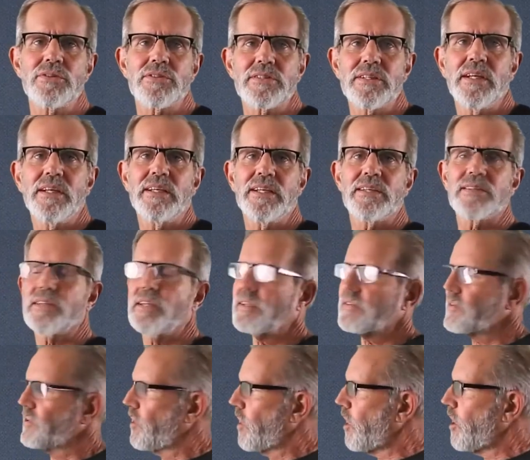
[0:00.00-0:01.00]

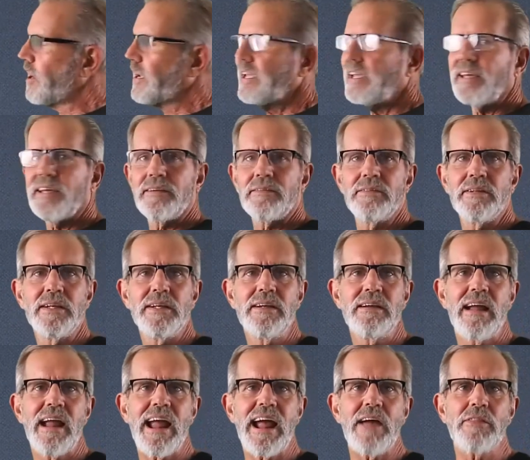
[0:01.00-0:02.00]
is log in,
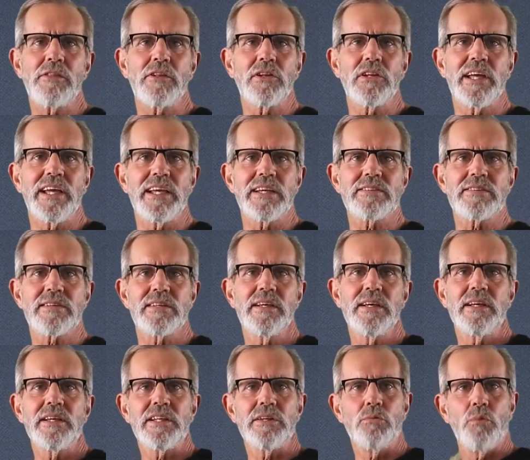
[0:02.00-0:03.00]
add the links
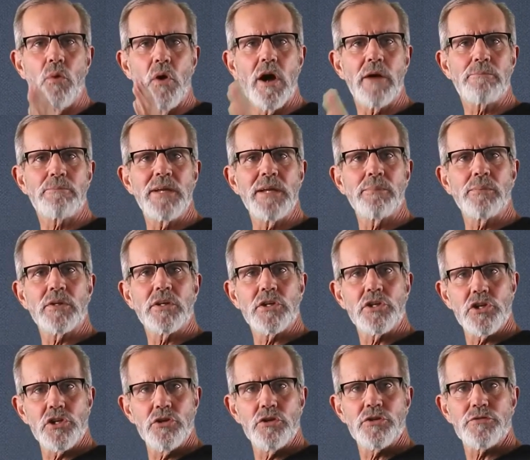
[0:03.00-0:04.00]
you want people to
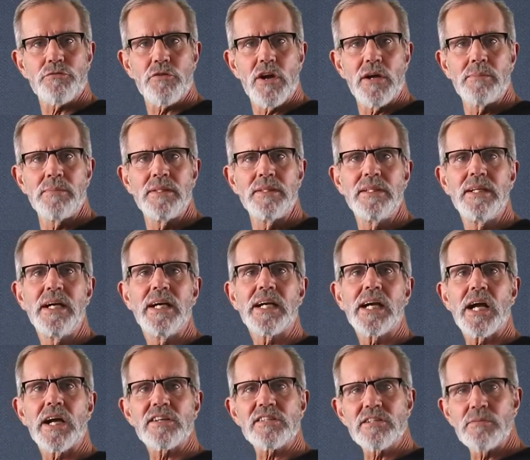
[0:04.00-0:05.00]
choose from,
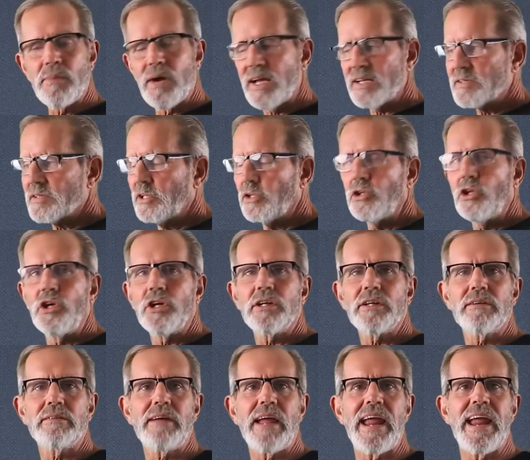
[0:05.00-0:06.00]
customize the
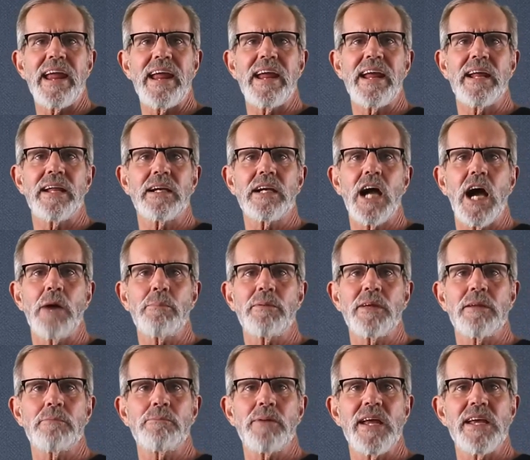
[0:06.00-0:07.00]
look, and
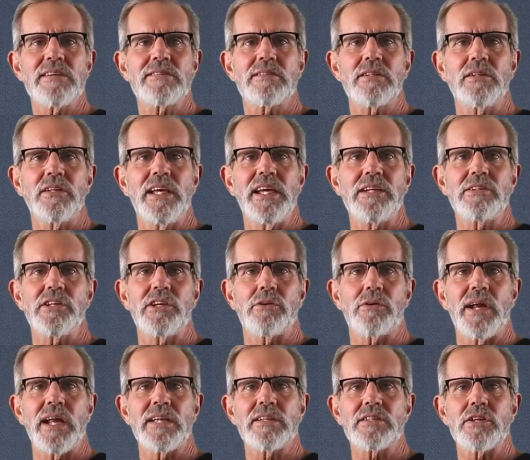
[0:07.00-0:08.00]
copy and paste the link to
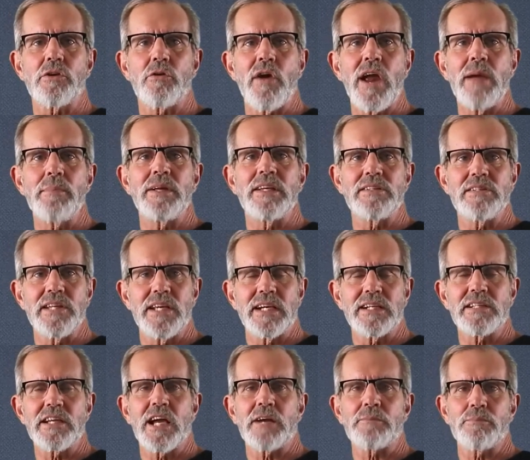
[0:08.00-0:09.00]
your Instagram and
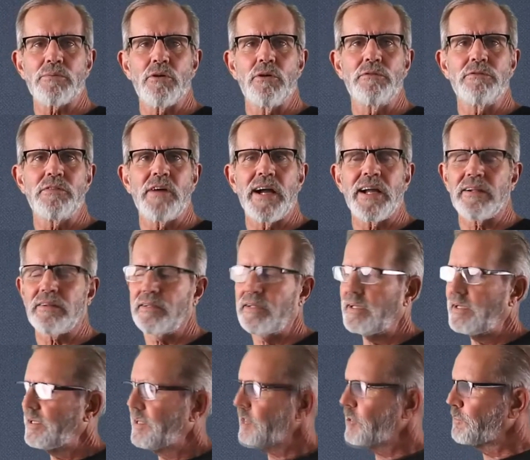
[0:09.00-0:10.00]
TikTok profile.
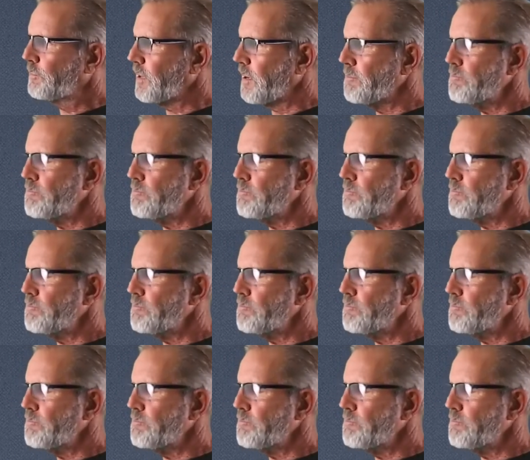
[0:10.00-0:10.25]
You'll be